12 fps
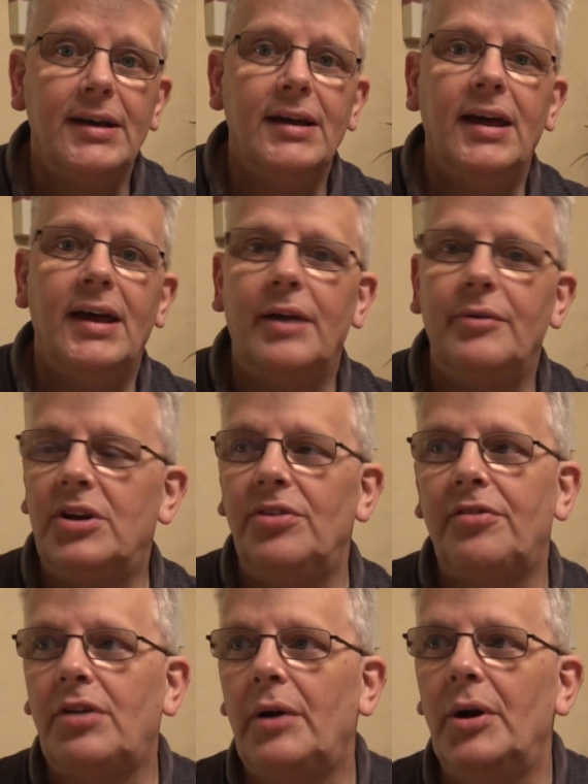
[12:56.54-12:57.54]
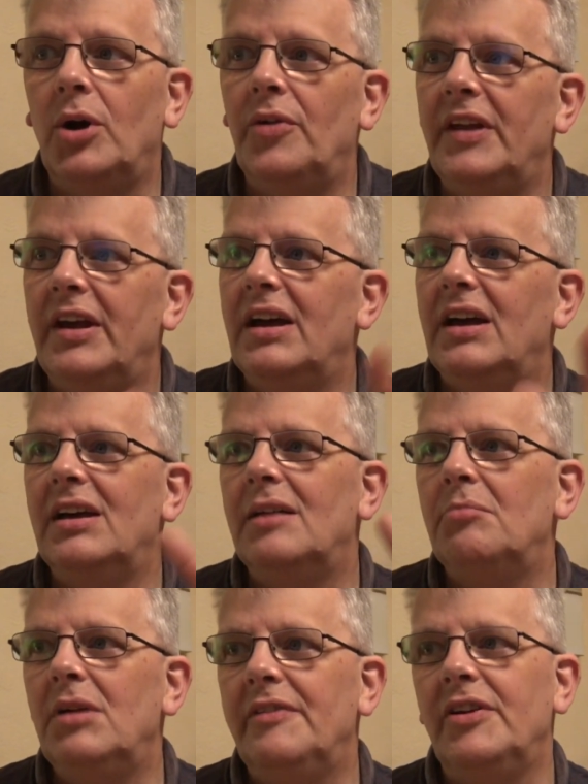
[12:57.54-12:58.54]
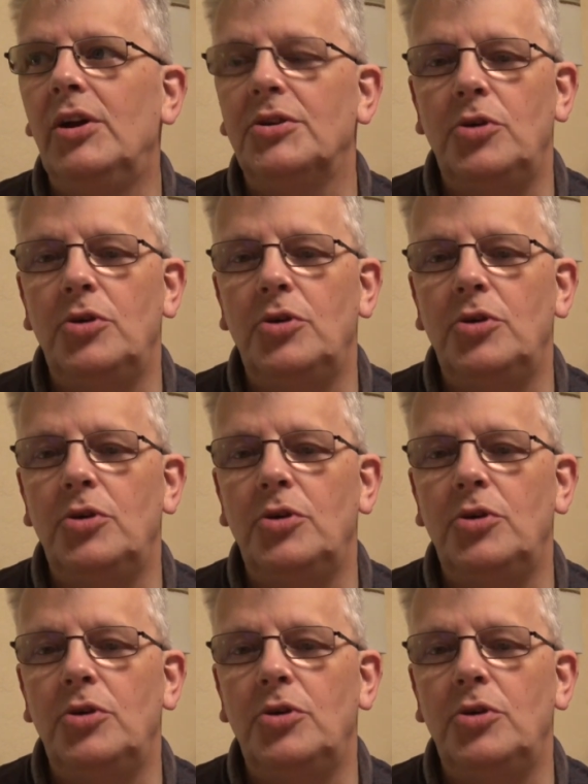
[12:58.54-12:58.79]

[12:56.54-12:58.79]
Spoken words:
You know, you can throw it on there. If you're not